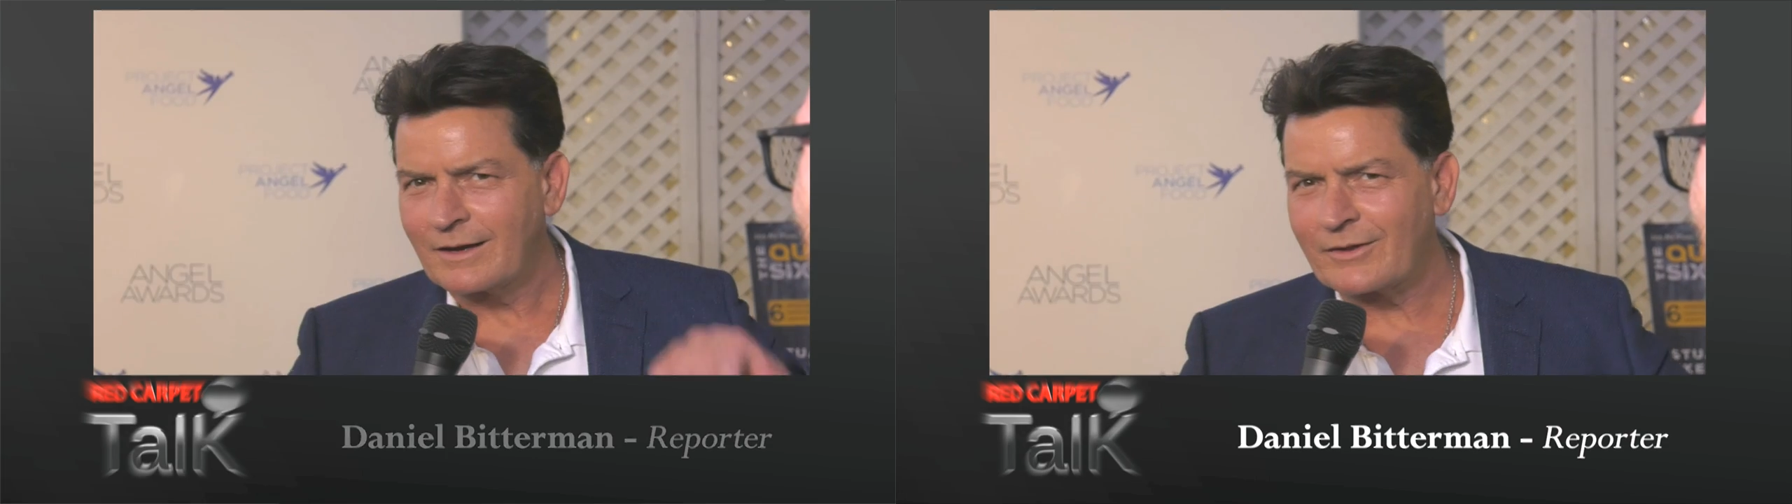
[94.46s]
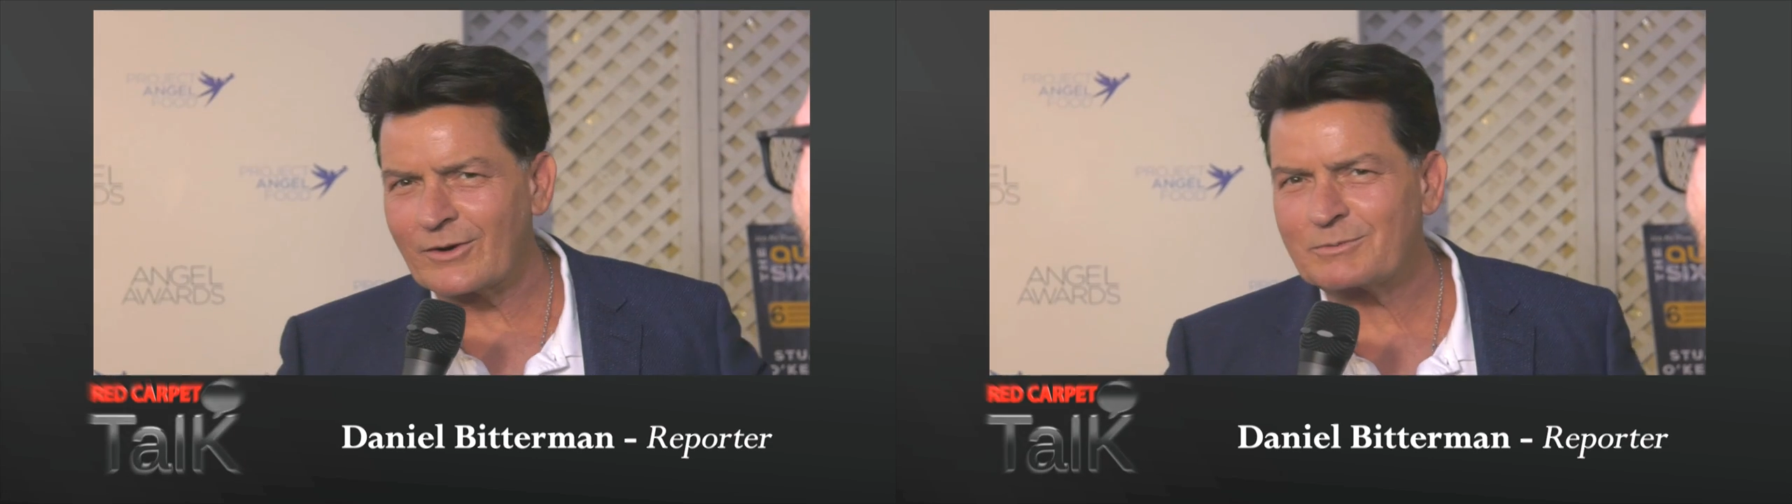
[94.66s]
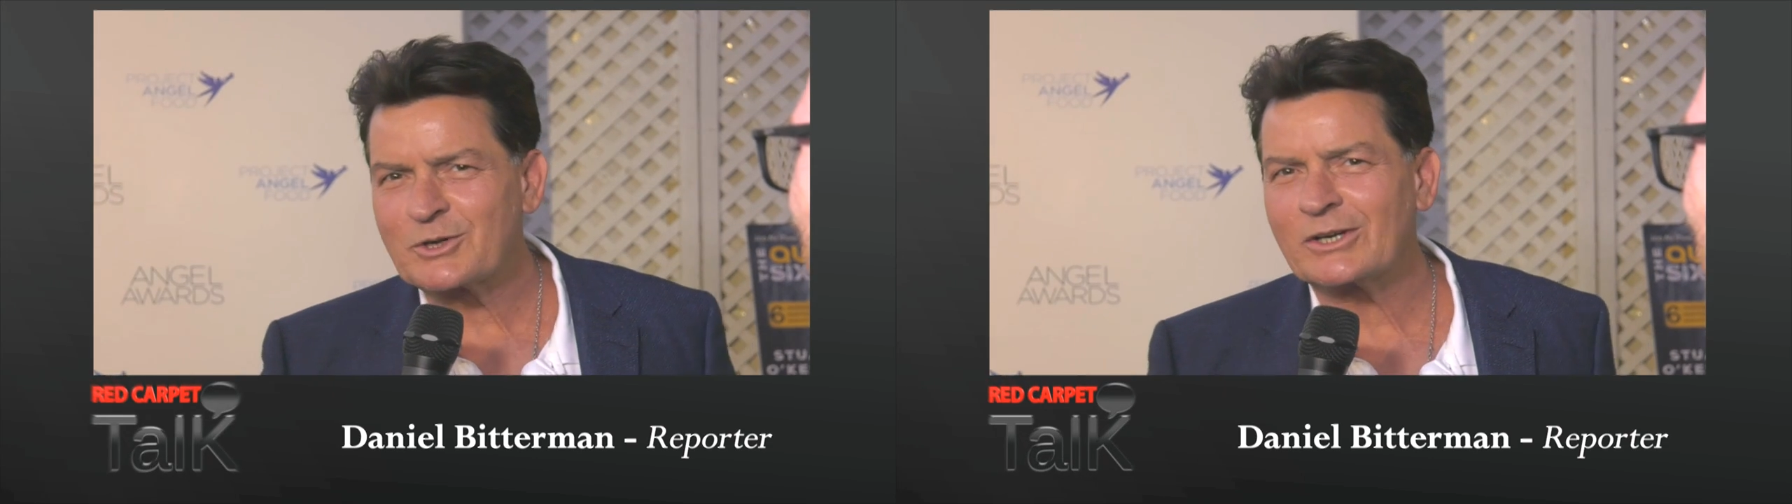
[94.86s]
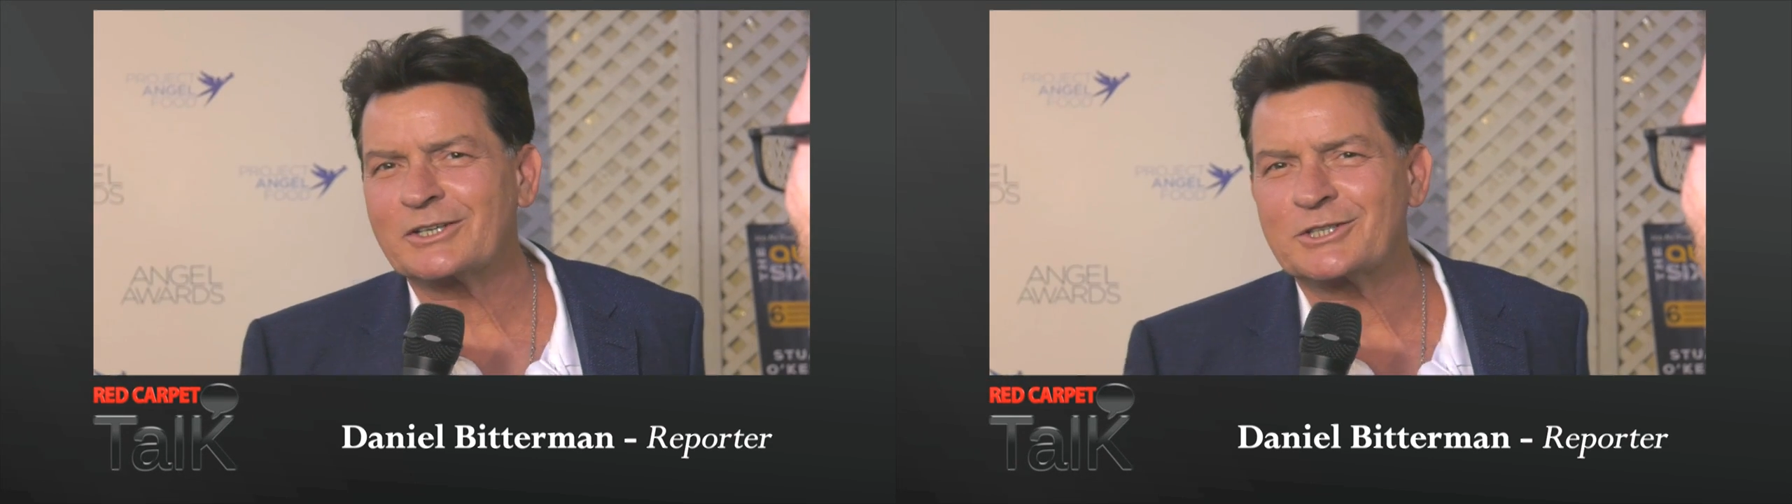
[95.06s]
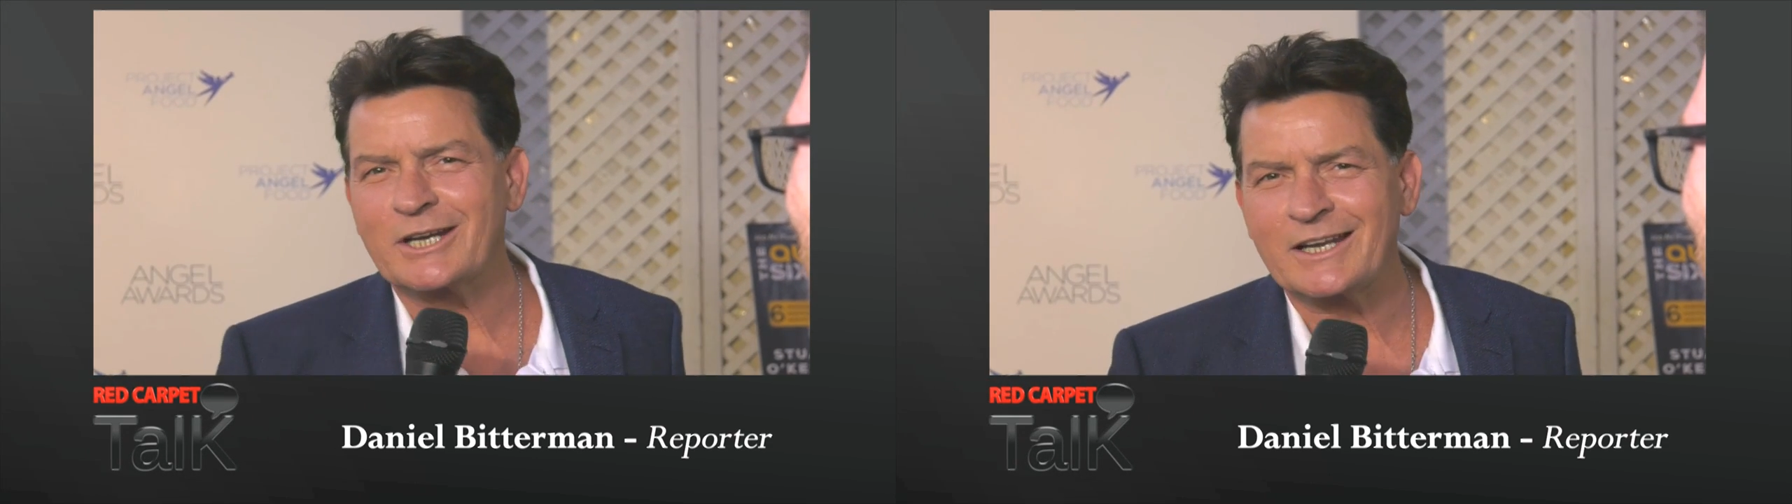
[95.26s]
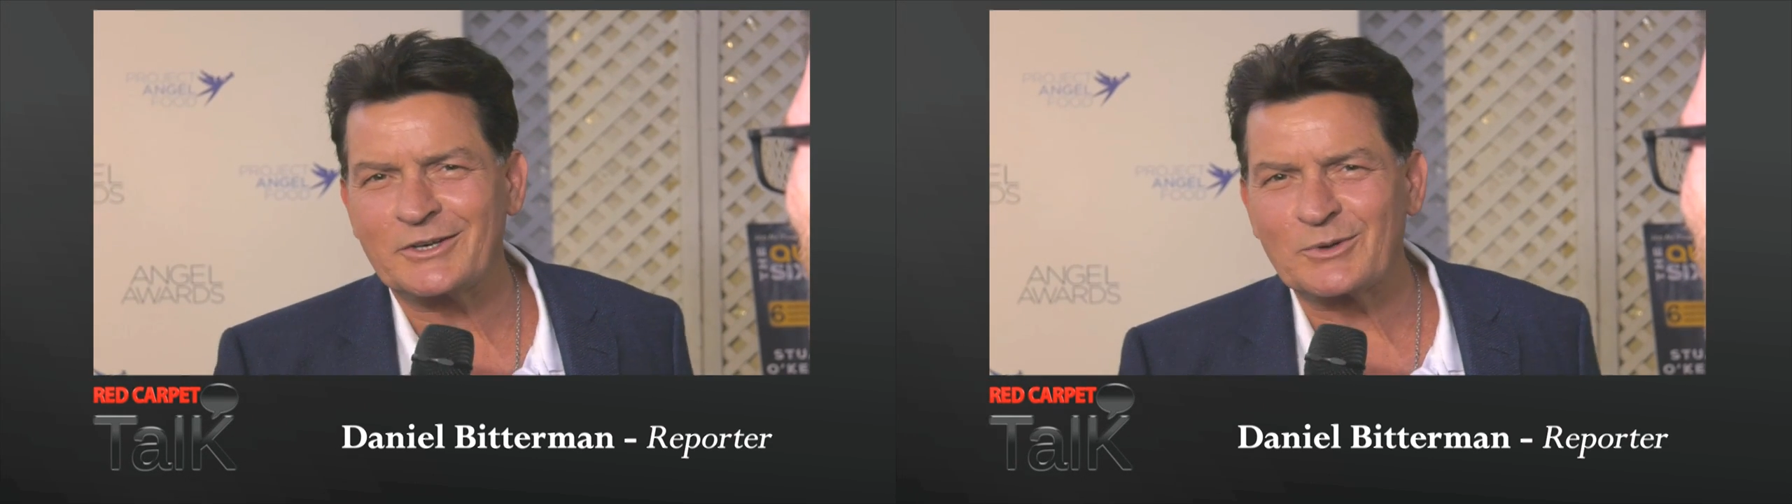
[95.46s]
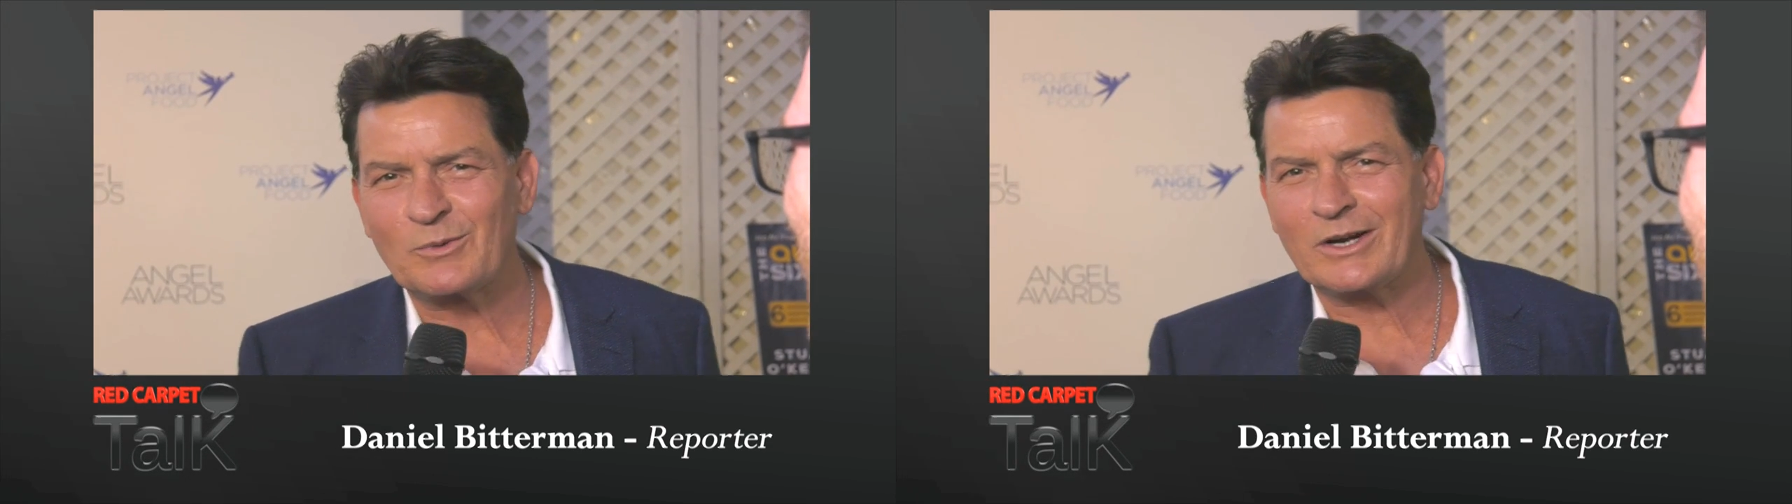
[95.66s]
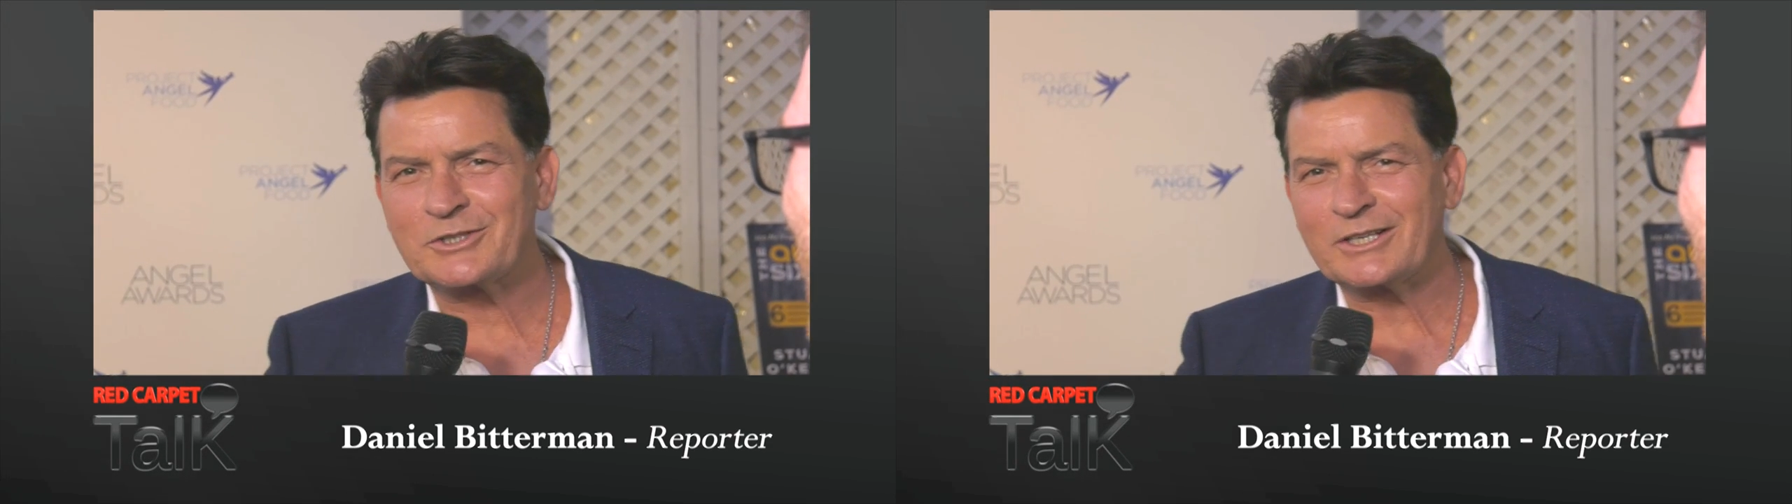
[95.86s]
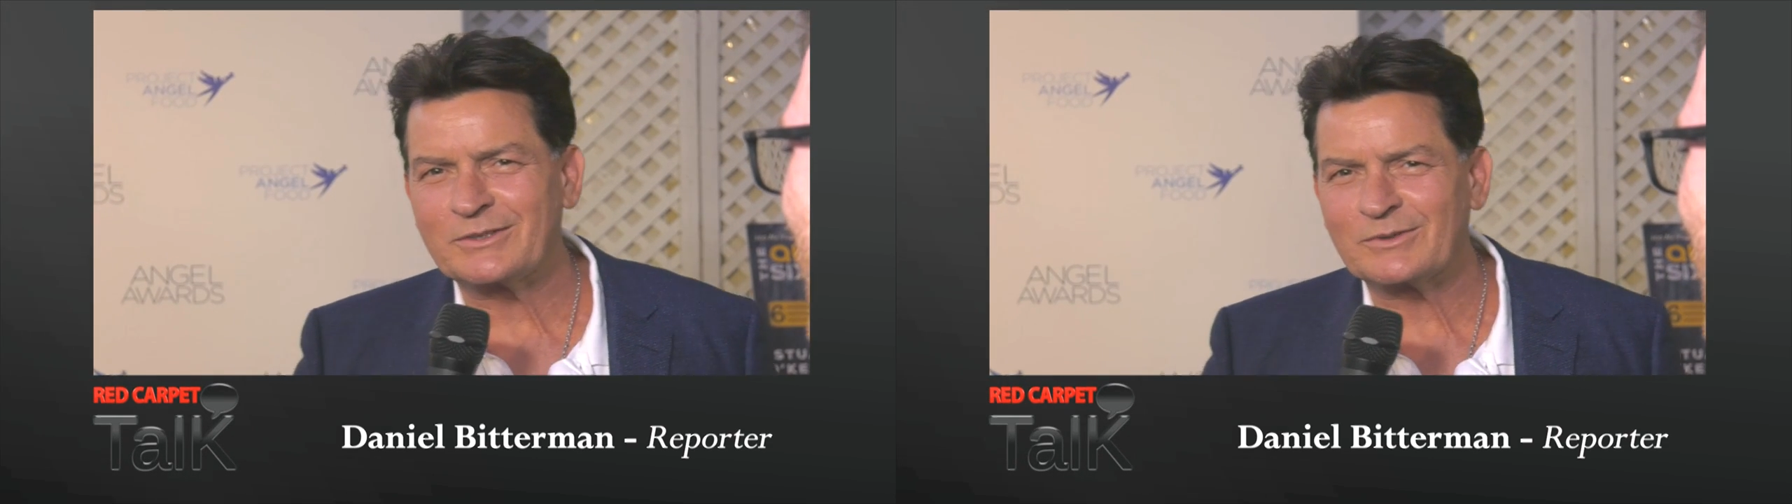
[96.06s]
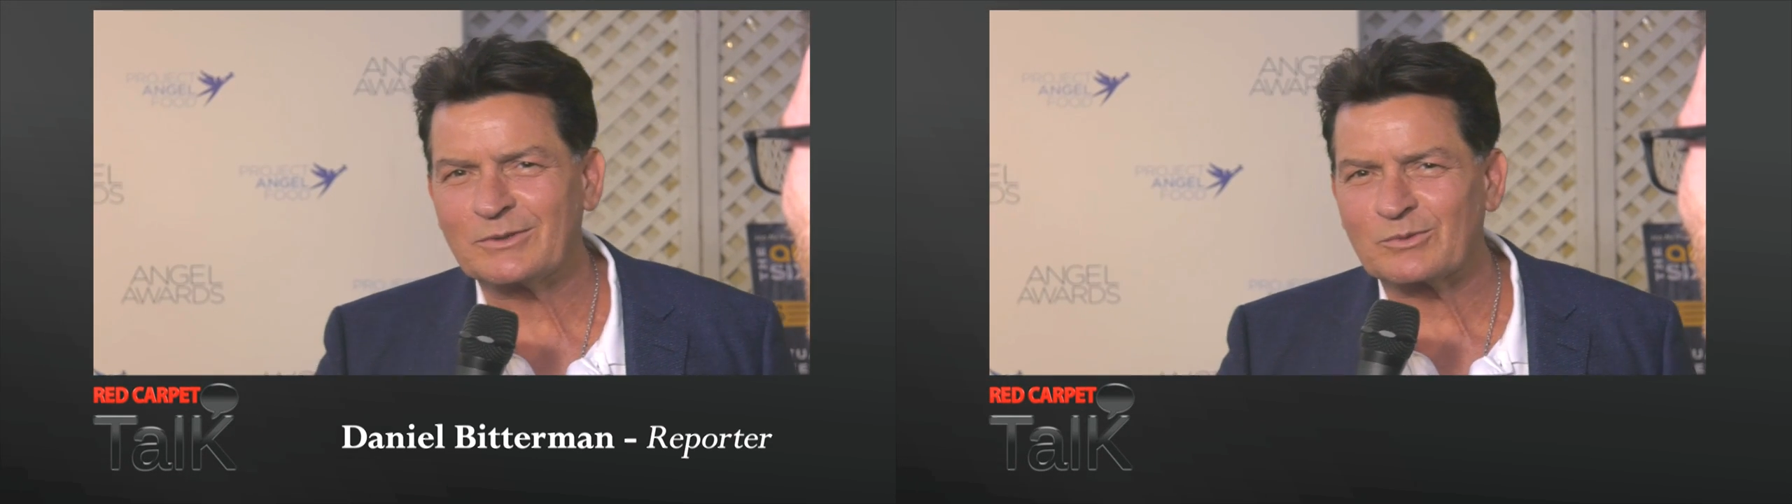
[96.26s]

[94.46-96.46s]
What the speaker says: Hey there, I'm Charlie Sheen, and you're watching